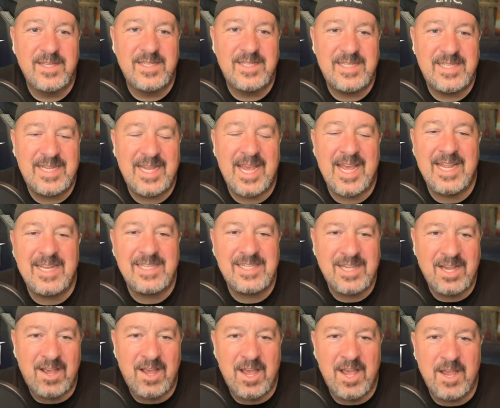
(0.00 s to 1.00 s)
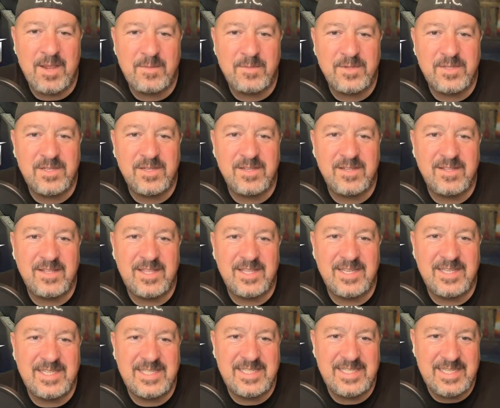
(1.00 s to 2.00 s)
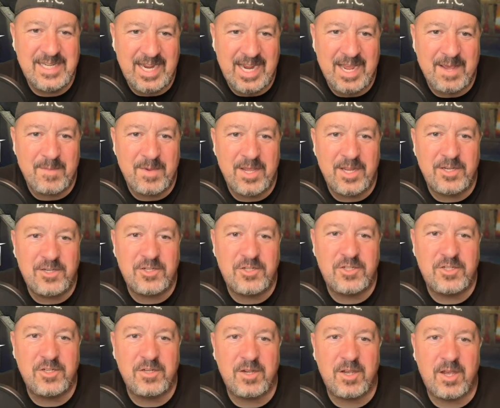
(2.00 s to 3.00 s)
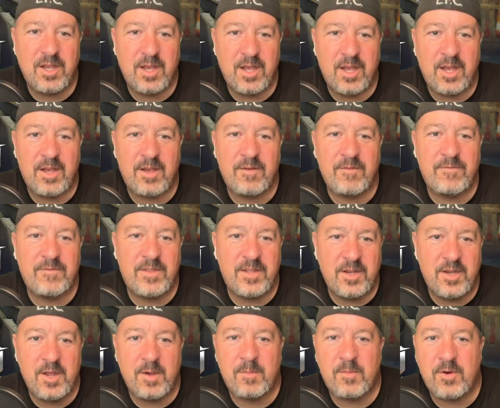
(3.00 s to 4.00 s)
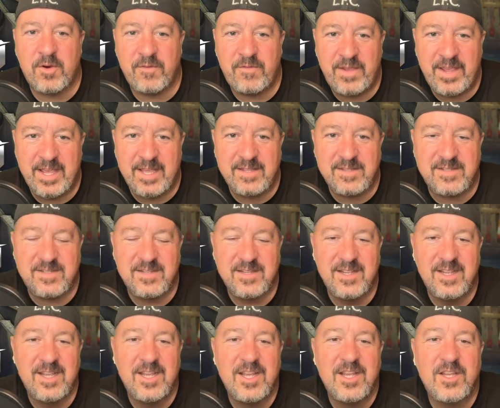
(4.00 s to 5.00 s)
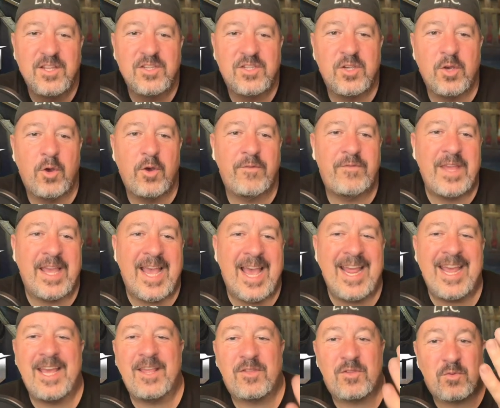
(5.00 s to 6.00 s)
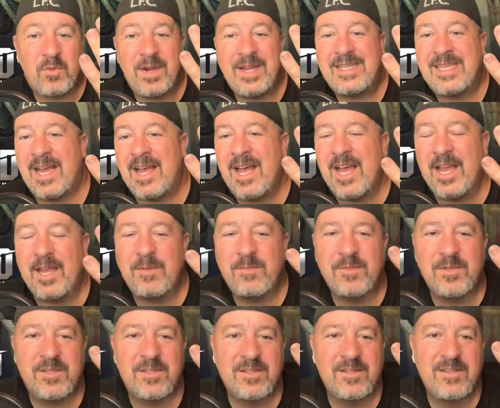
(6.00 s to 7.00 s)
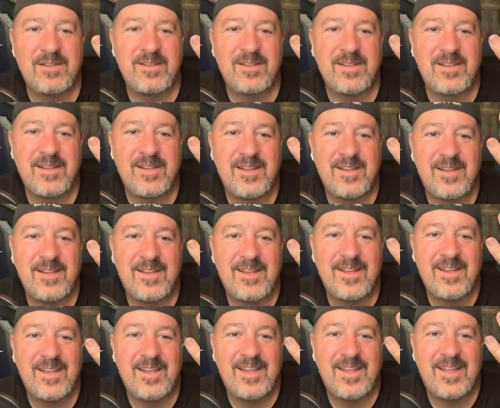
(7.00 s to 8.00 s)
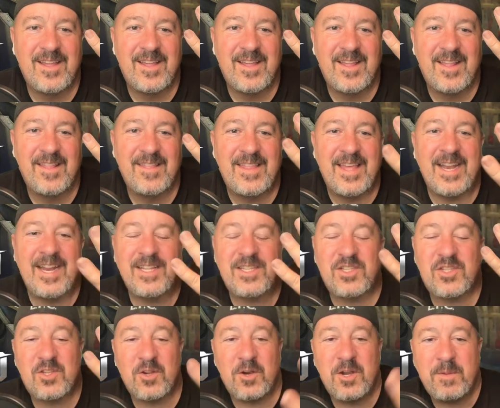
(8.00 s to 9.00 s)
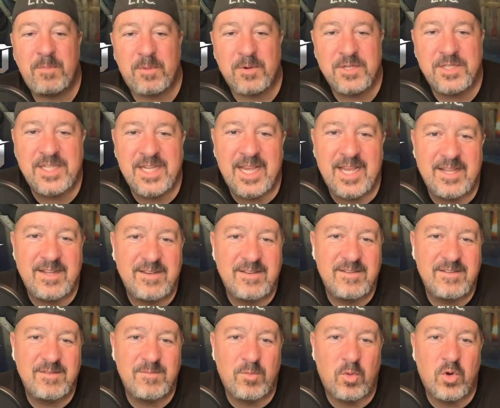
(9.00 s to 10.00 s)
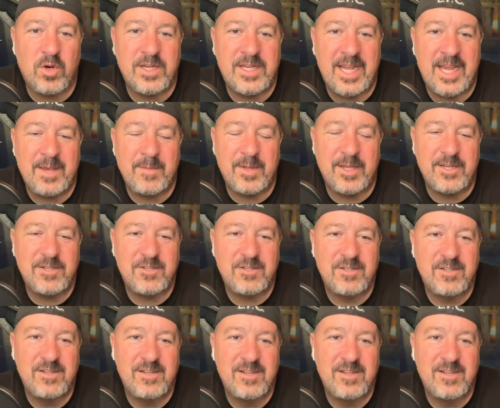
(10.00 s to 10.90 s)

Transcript: 10 times the damage of the number of hits. So if they got hit 3 times, then it's 30% more damage.